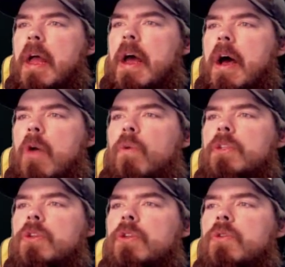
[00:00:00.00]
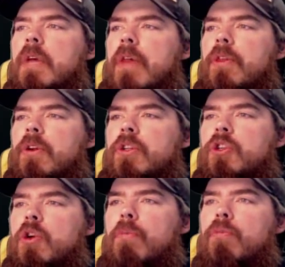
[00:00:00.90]
Once you do that, they're going to
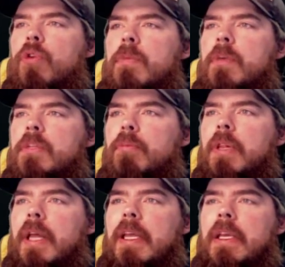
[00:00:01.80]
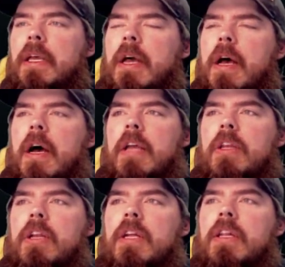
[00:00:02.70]
show up pretty much blank.
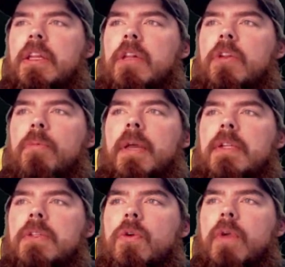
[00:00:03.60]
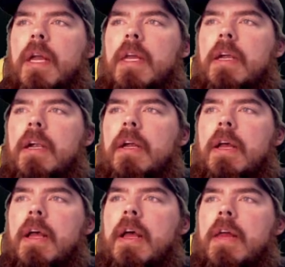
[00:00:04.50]
You can click the little pencil right here,
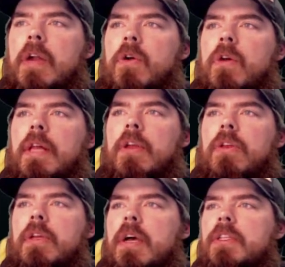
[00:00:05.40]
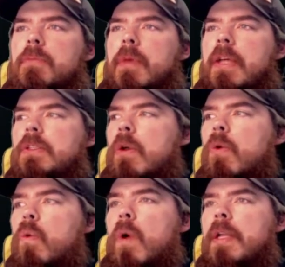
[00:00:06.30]
and it'll allow you to customize
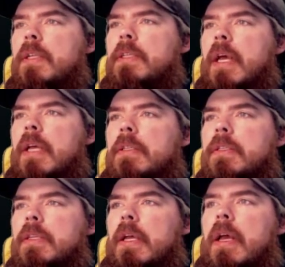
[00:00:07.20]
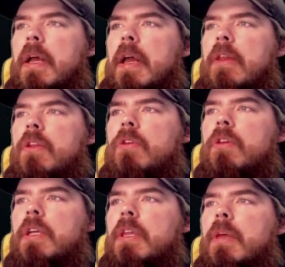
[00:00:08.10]
what it says. And then you'll
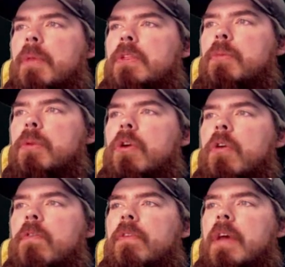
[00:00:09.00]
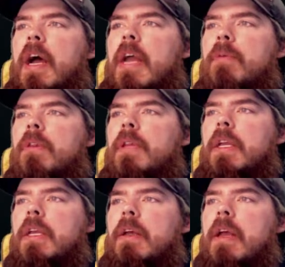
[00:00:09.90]
click the pencil below for the
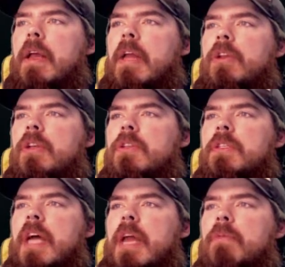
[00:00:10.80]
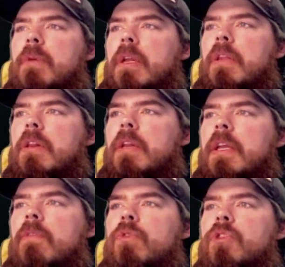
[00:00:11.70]
hyperlink, and you can just type in the
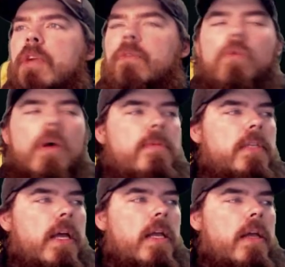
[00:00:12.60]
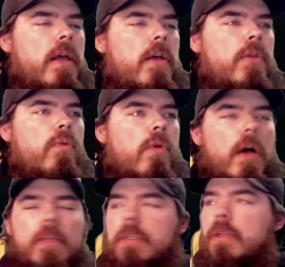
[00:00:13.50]
link of whichever website you
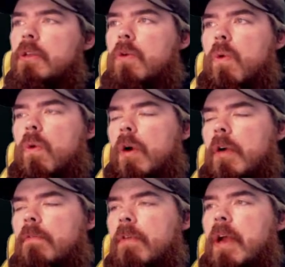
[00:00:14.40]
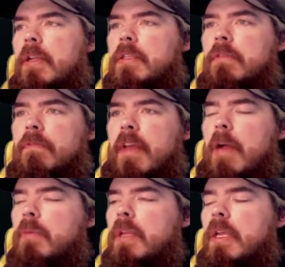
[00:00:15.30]
want your friends,
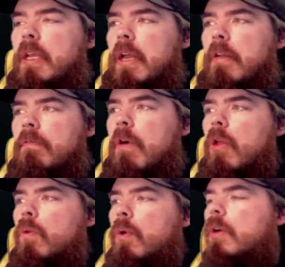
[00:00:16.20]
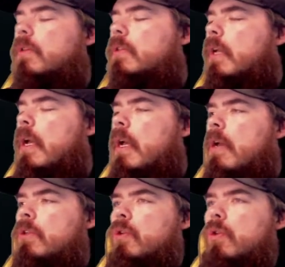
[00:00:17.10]
family, and followers
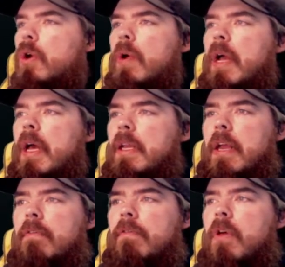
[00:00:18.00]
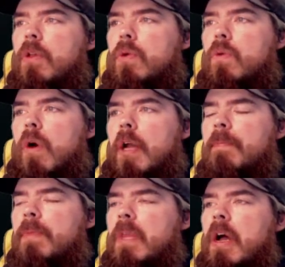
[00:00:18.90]
to go ahead and follow you
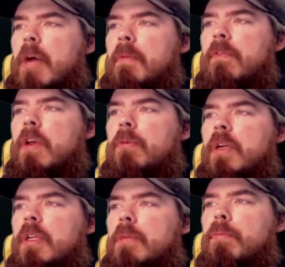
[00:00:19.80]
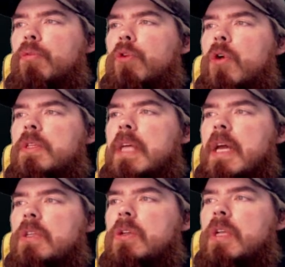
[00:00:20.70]
on. If you upgrade to the pro
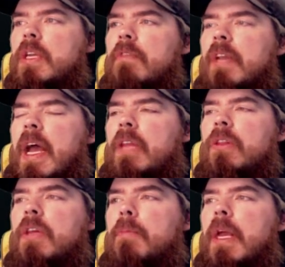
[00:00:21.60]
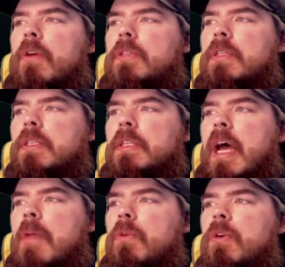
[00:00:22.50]
status, you can even add thumbnails and
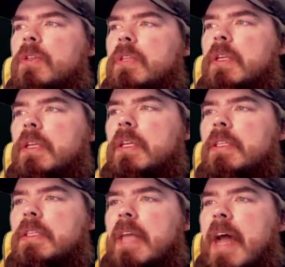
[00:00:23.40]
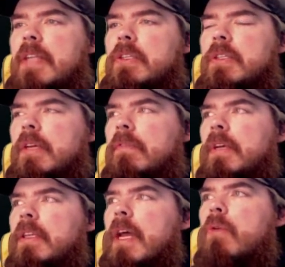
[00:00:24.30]
timers and get stats and stuff
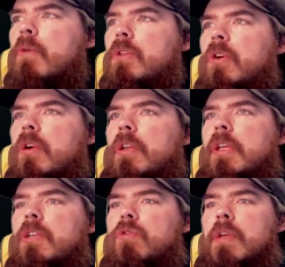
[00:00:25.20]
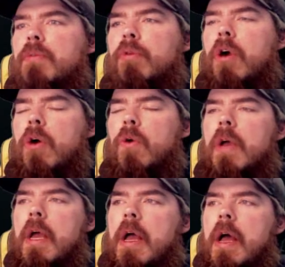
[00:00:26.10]
like that once you're on Linktree Pro.
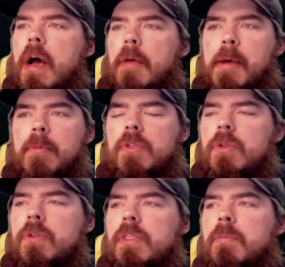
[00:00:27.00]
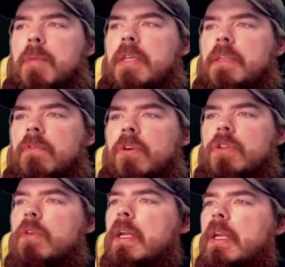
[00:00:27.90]
I'm just using the basic
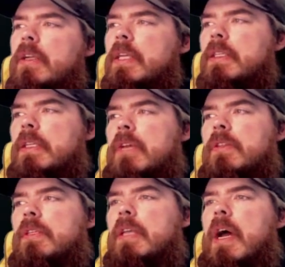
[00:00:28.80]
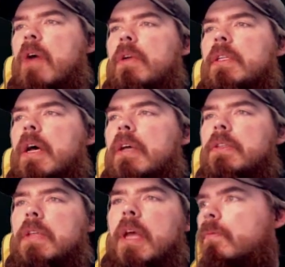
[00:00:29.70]
version right now, testing out how it
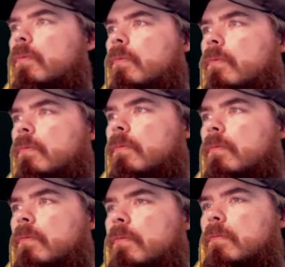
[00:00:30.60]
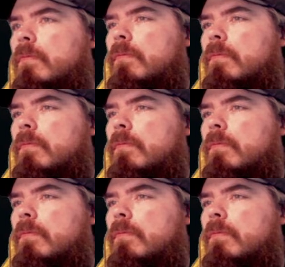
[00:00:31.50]
does. You